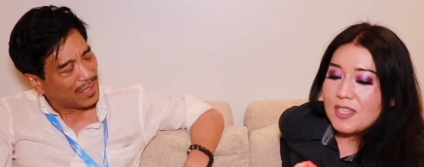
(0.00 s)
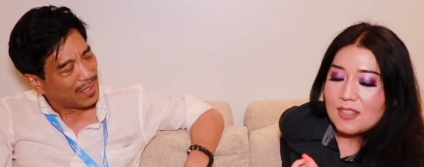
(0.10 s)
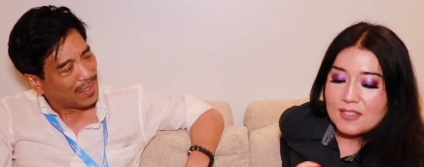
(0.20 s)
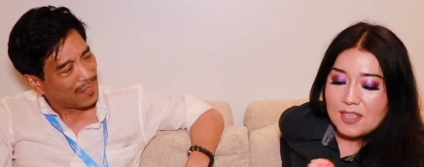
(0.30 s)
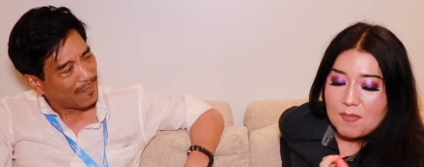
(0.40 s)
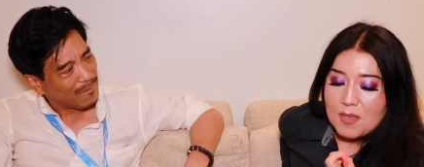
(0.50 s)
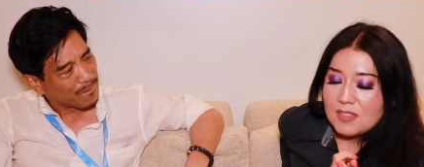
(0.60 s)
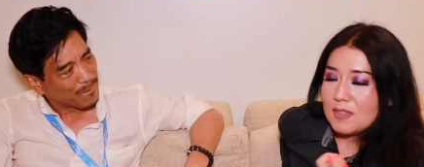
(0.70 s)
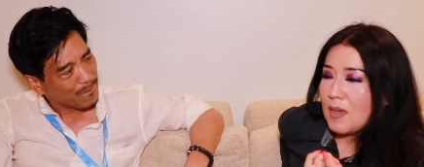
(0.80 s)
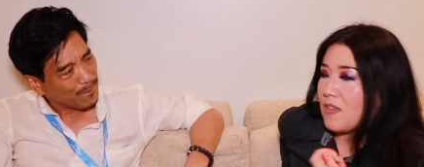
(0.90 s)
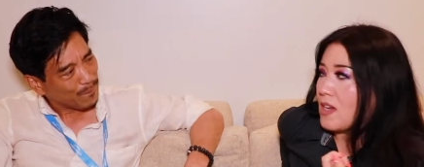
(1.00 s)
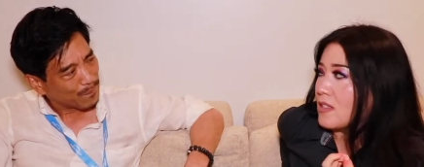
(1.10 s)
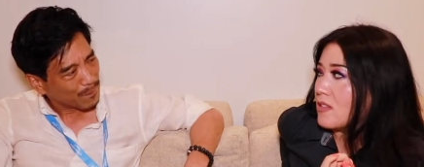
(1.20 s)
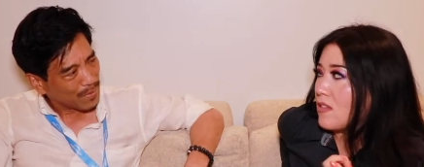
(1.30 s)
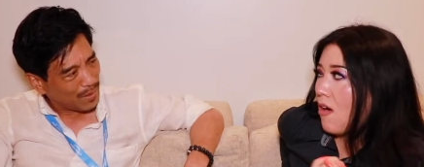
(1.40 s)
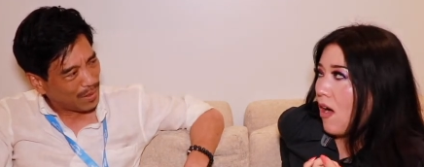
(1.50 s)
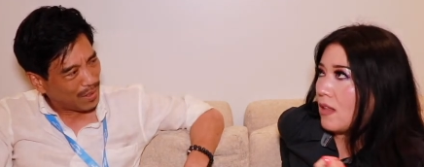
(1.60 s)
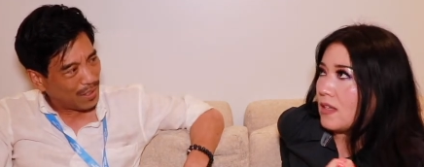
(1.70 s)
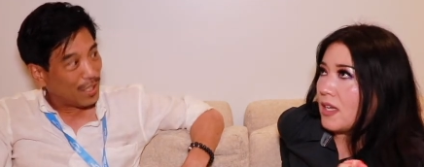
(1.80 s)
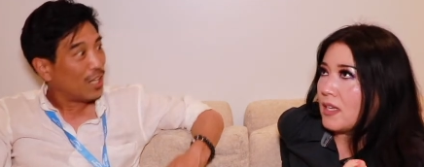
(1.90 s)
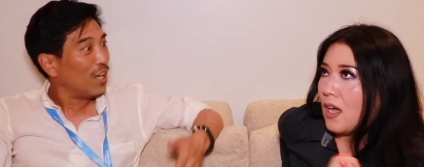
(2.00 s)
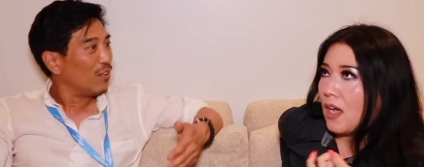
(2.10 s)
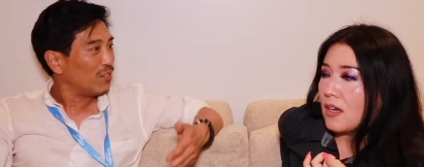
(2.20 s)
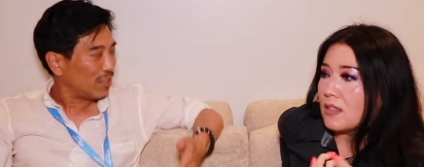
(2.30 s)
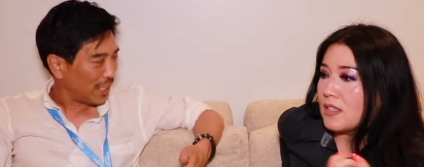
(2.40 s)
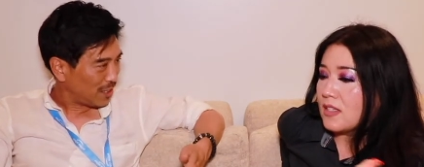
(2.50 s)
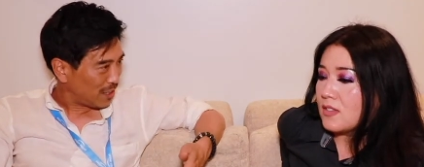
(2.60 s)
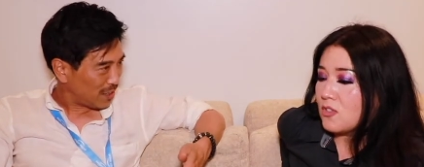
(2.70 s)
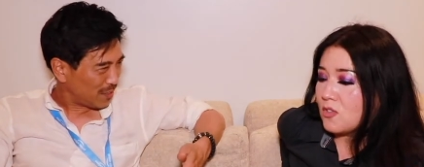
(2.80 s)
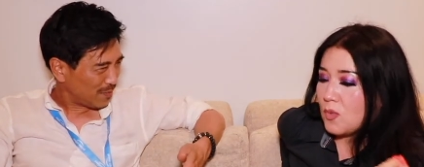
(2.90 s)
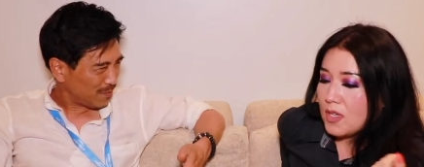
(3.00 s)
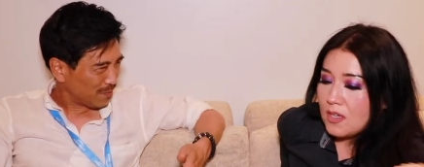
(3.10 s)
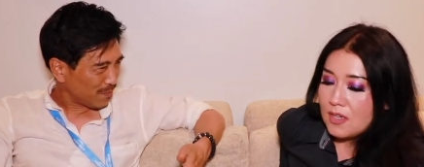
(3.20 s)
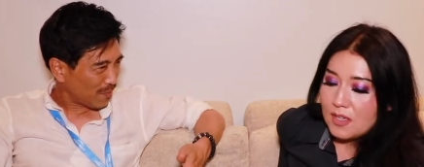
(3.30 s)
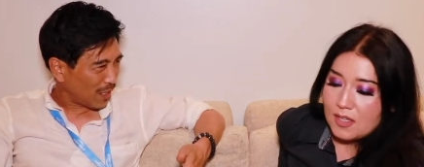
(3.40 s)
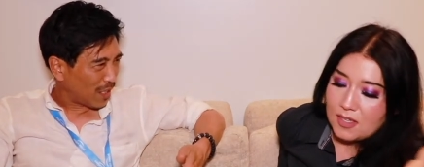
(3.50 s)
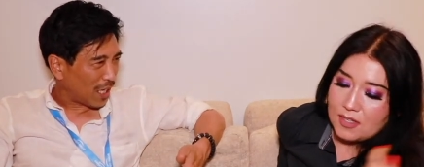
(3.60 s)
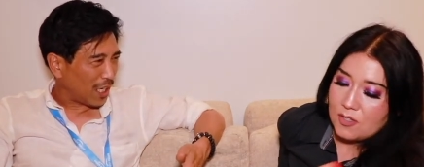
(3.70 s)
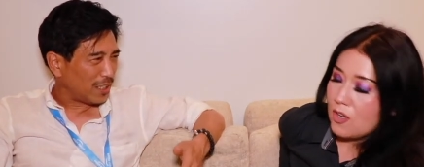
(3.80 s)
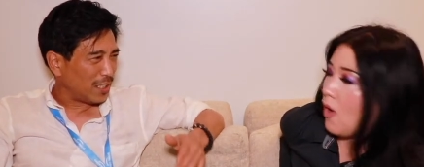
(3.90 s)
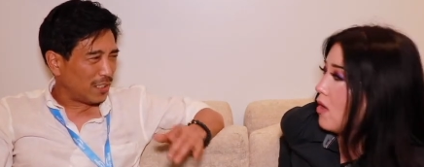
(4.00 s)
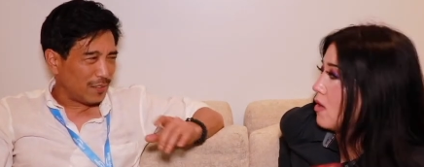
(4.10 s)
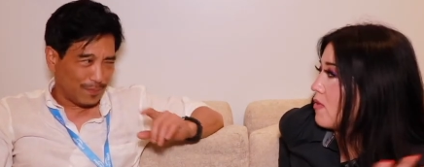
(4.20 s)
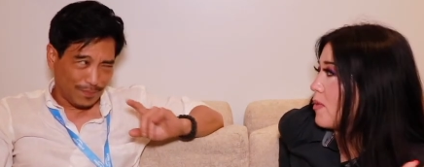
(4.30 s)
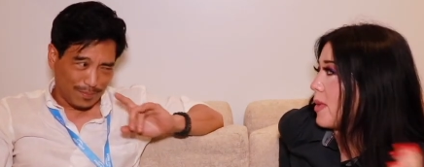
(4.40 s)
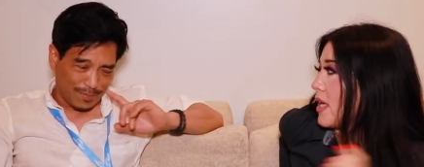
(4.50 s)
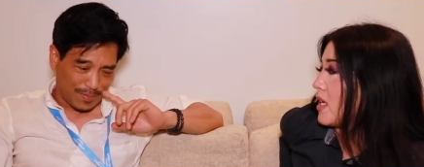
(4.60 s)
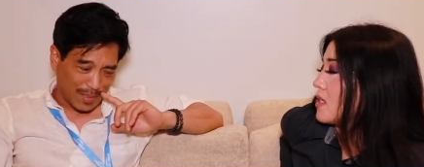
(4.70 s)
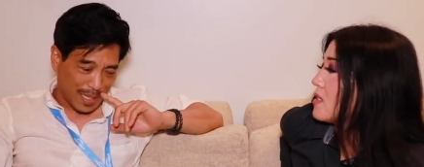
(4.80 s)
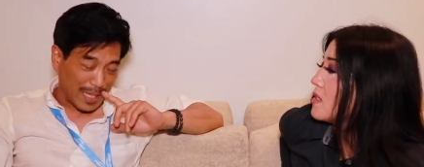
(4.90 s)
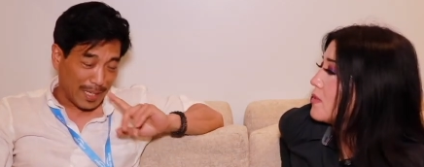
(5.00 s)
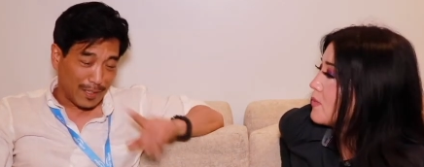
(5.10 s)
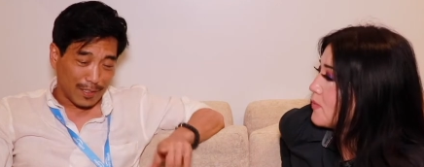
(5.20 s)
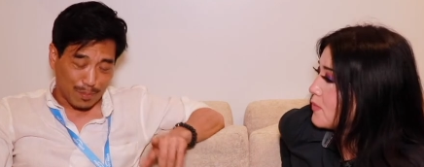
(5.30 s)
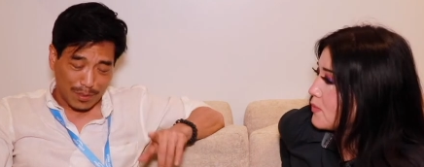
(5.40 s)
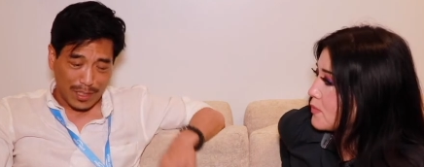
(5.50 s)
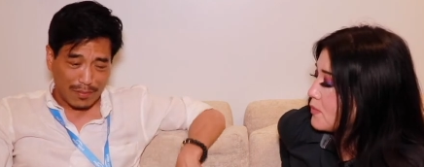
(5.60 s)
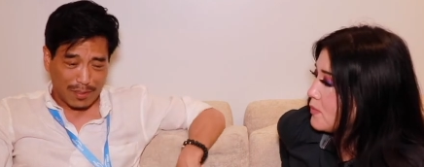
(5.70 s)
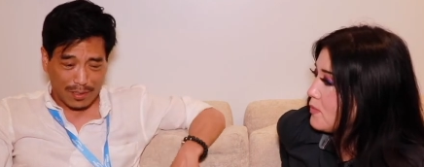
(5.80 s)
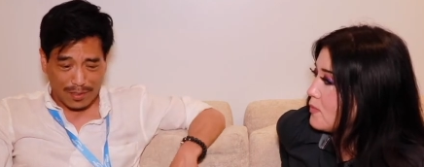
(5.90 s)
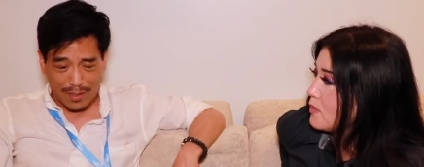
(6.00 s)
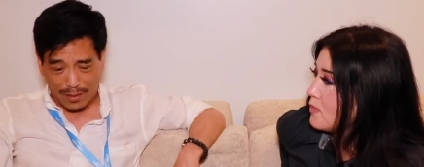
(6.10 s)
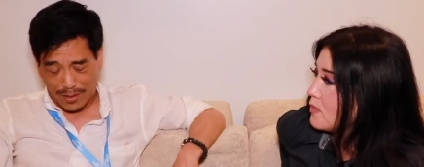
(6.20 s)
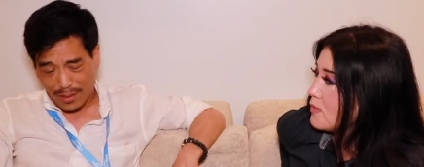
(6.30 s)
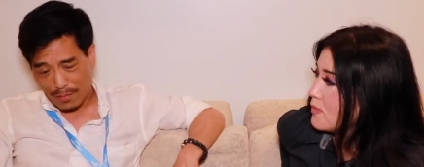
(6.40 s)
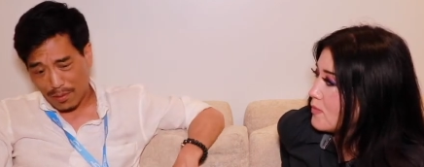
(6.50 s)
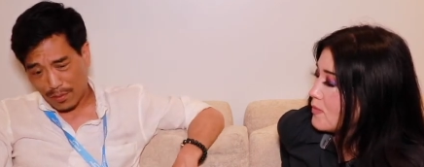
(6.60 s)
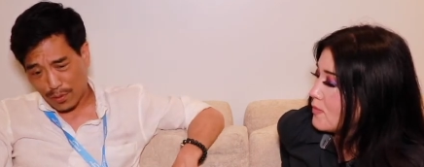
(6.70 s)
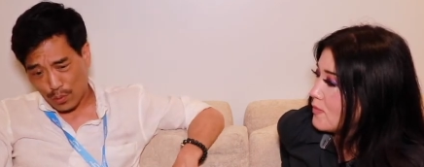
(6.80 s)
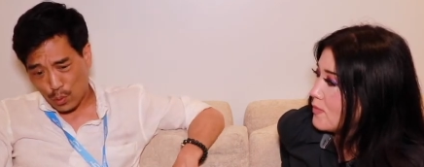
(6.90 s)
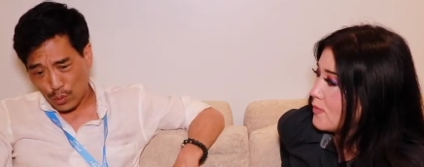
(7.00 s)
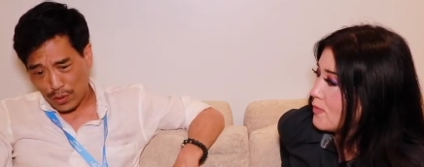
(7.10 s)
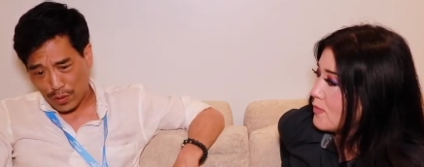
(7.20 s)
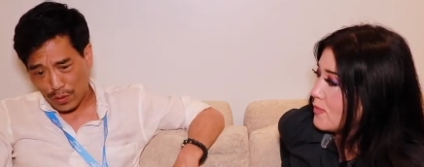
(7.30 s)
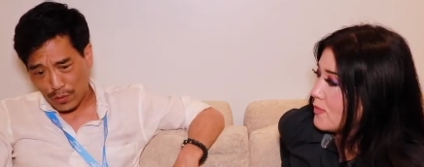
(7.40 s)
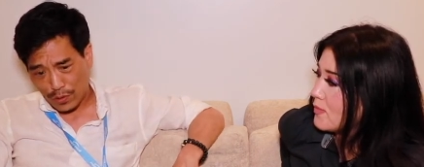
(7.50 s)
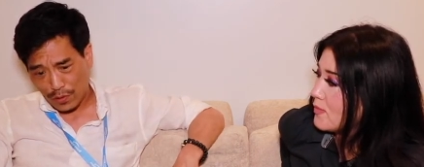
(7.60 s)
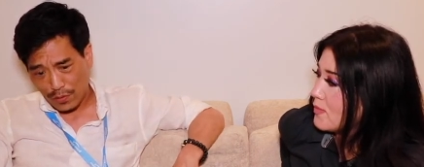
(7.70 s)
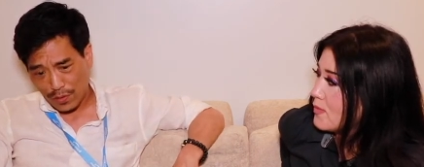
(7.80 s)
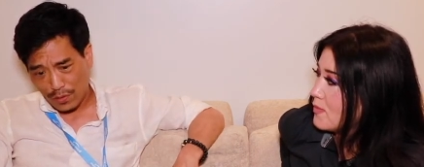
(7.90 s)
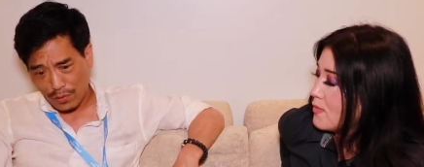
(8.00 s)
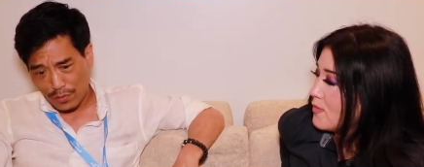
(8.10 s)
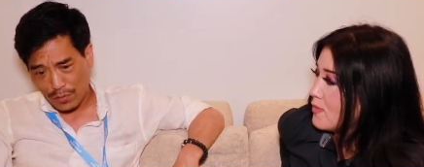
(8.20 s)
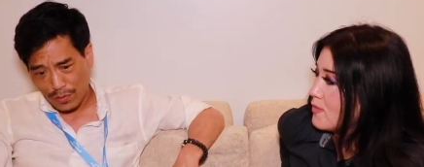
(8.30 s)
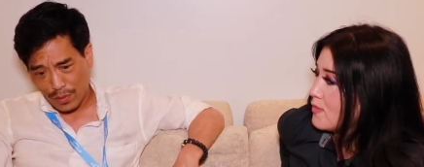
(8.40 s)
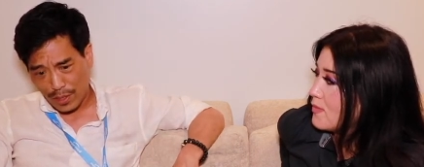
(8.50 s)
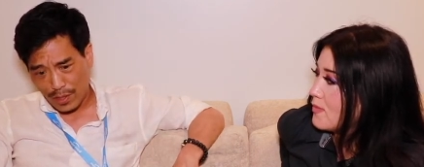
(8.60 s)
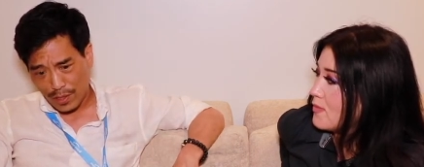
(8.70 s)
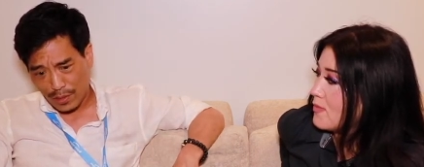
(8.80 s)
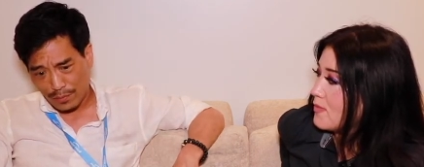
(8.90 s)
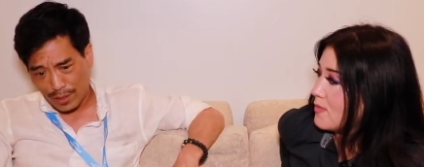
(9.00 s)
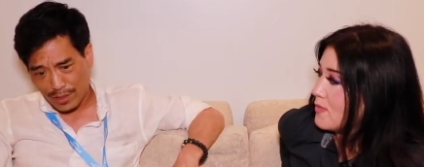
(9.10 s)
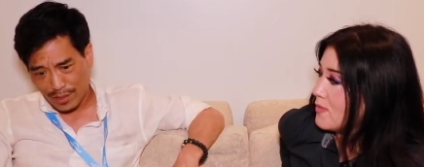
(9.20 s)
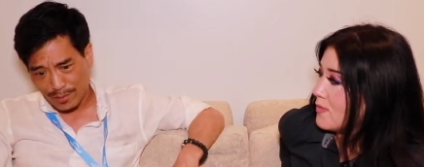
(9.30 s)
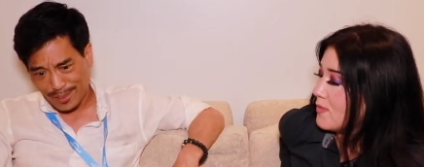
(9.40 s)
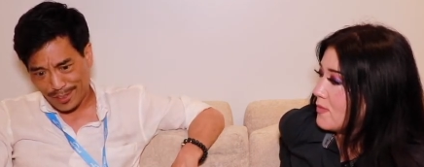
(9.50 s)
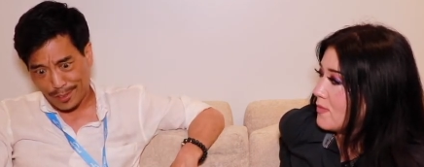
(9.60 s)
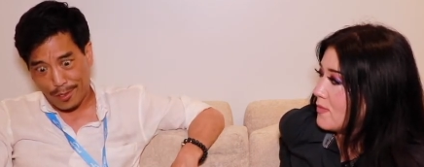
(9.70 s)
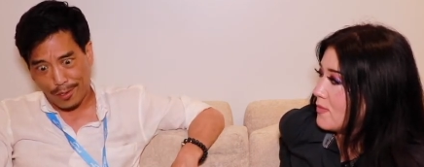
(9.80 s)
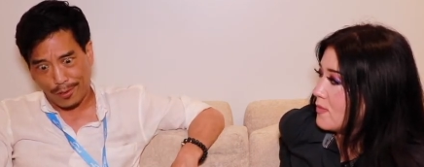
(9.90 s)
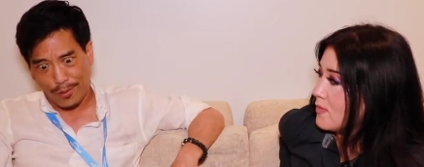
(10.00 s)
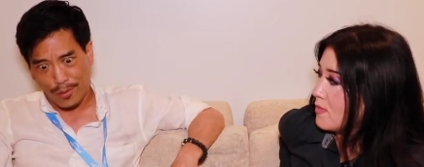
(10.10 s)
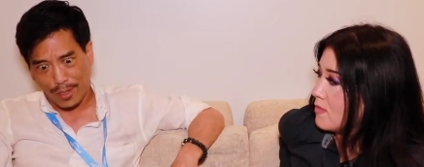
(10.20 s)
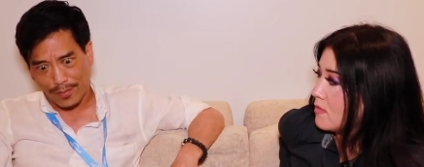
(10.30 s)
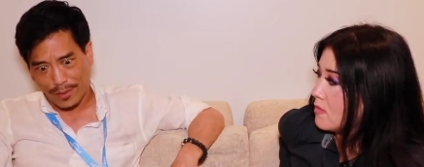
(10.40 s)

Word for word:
Speaker 1: day, it's like I'm messaging my friend in Scotland, Ireland, right? Sweden, I, you know, all over the place. And
Speaker 2: I honestly believe that's that's the, the, the only solution to to any kind of racism, just ongoing for